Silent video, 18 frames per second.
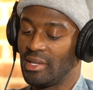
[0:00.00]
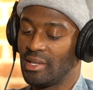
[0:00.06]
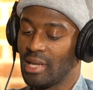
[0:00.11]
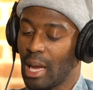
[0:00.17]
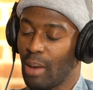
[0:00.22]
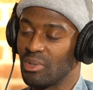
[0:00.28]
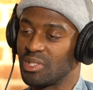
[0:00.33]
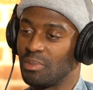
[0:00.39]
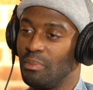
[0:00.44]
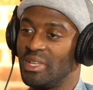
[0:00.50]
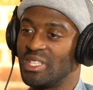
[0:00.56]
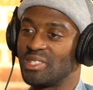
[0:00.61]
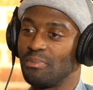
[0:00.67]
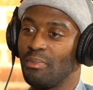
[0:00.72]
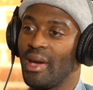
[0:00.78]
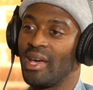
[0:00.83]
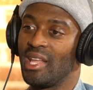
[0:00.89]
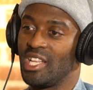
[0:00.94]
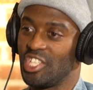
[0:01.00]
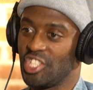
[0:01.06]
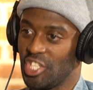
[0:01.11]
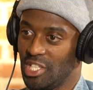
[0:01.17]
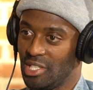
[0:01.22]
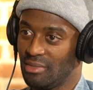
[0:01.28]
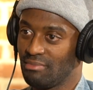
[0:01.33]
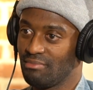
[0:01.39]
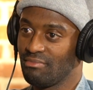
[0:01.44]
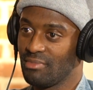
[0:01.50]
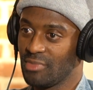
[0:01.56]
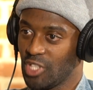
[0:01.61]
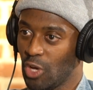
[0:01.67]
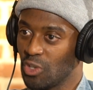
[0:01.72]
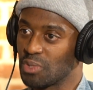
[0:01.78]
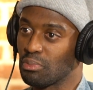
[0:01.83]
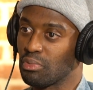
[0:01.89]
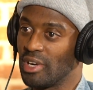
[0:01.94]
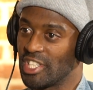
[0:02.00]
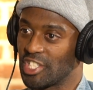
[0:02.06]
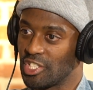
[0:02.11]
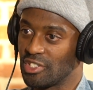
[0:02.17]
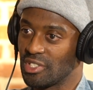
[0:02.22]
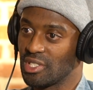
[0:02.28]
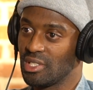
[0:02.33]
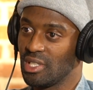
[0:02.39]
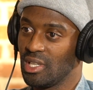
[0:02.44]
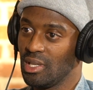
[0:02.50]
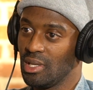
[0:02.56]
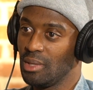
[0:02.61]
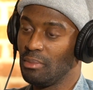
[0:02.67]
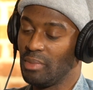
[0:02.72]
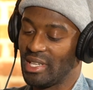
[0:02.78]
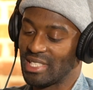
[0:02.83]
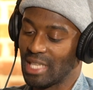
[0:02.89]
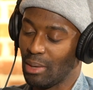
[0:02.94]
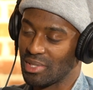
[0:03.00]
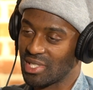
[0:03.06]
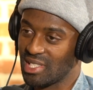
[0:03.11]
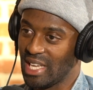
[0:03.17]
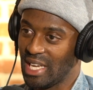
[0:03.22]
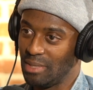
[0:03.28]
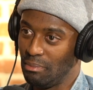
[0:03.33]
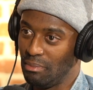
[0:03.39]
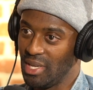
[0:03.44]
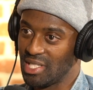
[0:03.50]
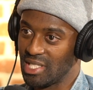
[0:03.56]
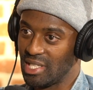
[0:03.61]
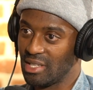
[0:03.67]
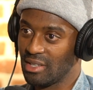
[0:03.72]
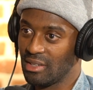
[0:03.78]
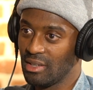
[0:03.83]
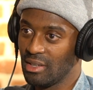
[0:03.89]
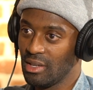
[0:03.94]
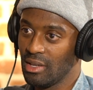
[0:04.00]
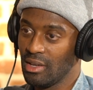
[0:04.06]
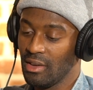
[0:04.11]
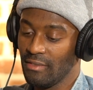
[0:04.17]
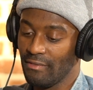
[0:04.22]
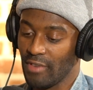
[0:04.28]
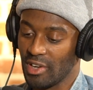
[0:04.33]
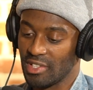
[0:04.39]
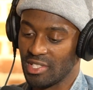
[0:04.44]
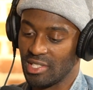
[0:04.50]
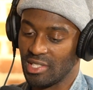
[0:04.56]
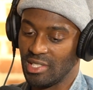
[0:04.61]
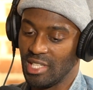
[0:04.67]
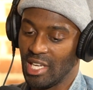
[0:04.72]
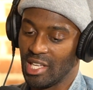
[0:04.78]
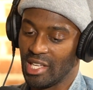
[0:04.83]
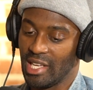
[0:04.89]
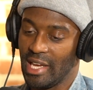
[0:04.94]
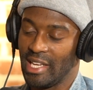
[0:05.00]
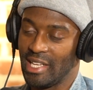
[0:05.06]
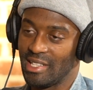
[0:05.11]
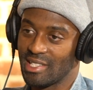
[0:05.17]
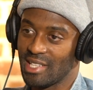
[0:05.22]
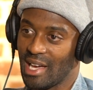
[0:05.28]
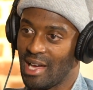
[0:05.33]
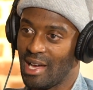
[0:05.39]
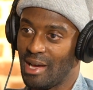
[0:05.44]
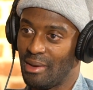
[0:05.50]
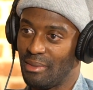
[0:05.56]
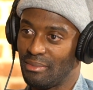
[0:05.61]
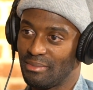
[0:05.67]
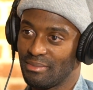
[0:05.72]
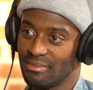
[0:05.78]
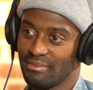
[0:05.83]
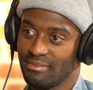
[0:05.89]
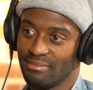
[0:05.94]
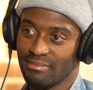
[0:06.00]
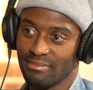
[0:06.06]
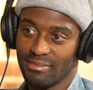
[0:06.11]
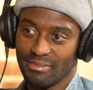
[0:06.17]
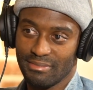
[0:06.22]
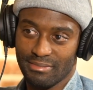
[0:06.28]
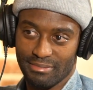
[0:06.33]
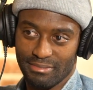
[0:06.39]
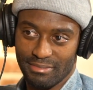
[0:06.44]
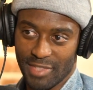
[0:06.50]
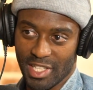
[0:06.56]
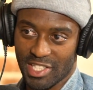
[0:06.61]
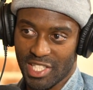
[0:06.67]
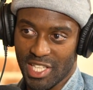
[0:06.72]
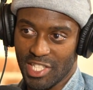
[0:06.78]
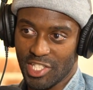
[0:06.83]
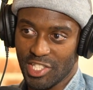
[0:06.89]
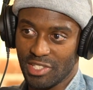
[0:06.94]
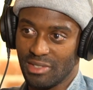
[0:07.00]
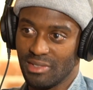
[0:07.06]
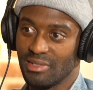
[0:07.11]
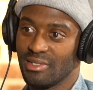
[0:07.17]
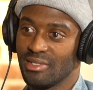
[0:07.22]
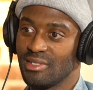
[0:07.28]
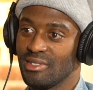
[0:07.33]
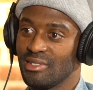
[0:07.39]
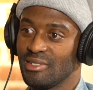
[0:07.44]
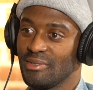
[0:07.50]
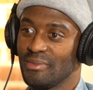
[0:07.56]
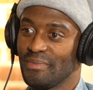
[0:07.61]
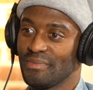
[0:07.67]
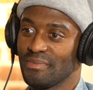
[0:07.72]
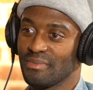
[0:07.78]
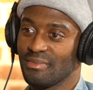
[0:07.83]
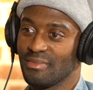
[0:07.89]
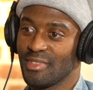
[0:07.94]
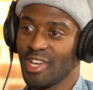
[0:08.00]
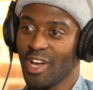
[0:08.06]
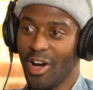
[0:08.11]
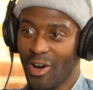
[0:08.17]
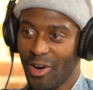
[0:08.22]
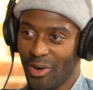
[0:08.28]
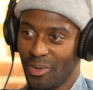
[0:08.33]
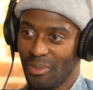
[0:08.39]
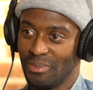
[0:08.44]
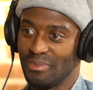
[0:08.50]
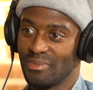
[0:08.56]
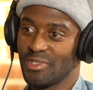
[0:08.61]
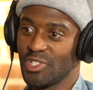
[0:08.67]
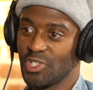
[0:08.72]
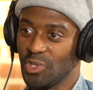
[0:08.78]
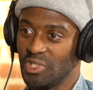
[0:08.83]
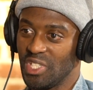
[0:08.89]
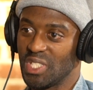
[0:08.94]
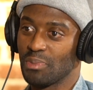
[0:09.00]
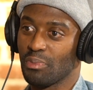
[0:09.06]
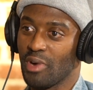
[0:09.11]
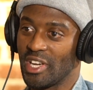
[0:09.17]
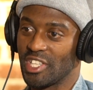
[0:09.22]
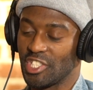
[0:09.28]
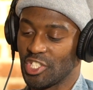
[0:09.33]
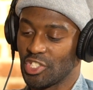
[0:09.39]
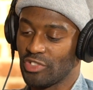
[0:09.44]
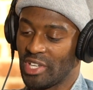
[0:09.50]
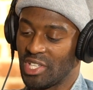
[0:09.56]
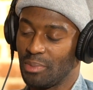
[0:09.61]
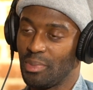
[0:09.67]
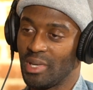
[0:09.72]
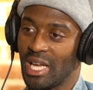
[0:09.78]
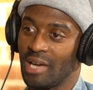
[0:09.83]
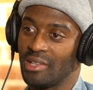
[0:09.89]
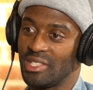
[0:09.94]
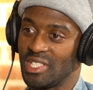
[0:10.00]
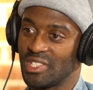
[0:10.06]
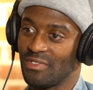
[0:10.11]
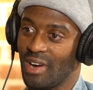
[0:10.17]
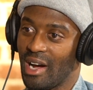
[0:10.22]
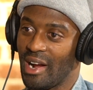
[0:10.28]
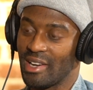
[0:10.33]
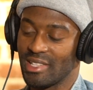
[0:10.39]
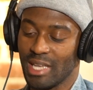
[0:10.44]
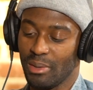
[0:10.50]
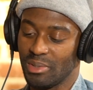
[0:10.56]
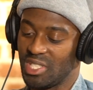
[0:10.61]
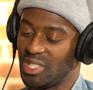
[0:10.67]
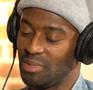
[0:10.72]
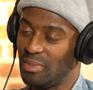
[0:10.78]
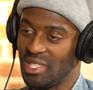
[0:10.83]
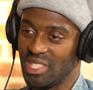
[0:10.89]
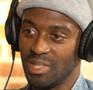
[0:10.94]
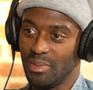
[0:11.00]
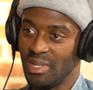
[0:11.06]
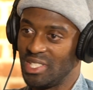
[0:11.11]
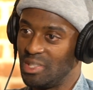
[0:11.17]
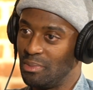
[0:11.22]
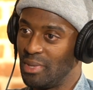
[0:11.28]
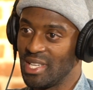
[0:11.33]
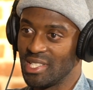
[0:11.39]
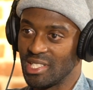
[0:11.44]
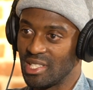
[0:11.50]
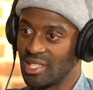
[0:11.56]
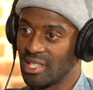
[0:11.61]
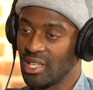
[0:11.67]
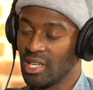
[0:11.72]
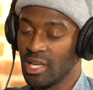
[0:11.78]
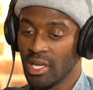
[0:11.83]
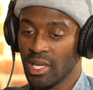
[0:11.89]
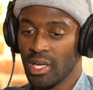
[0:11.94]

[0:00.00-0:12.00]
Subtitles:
But I was mismanaging those pressures because I was staying busy versus delegating time, attention, calm to these pressures, trying to put out these fires. I was just busy.